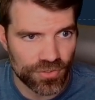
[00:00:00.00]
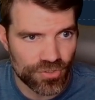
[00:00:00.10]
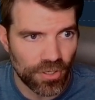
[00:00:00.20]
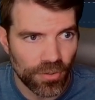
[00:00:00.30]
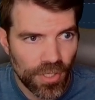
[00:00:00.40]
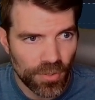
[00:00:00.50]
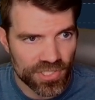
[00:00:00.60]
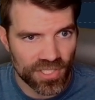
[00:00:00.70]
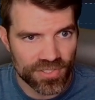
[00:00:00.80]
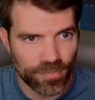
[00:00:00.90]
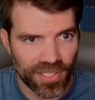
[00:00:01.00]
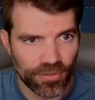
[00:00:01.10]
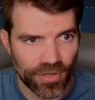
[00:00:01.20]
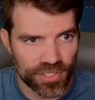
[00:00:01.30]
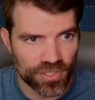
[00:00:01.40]
So we saw some big
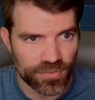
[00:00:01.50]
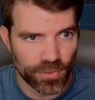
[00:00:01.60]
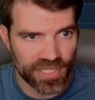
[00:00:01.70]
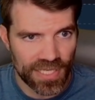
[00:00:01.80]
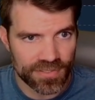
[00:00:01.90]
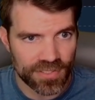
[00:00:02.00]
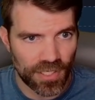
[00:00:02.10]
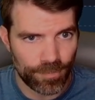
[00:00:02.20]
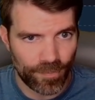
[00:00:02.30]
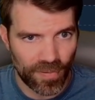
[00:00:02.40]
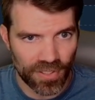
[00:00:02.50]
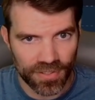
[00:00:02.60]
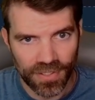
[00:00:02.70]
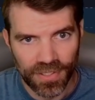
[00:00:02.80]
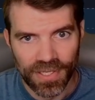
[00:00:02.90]
corrections with that dump,
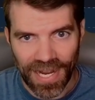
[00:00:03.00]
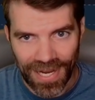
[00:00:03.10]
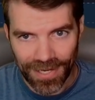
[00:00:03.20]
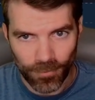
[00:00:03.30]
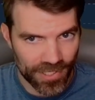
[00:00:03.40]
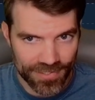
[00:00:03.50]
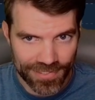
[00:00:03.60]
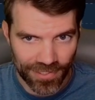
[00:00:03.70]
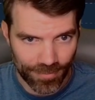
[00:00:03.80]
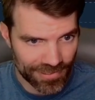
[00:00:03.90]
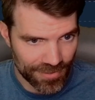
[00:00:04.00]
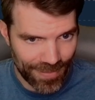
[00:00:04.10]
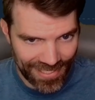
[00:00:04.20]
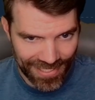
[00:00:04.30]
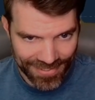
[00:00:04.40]
but I wanted to talk about the
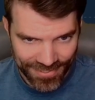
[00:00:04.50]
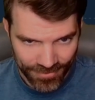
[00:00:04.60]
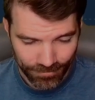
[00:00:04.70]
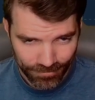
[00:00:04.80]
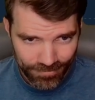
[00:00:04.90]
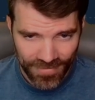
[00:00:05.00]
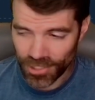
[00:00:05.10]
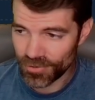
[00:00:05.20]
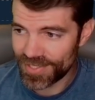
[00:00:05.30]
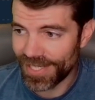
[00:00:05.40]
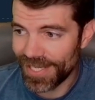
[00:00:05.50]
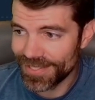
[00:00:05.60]
Binance news today.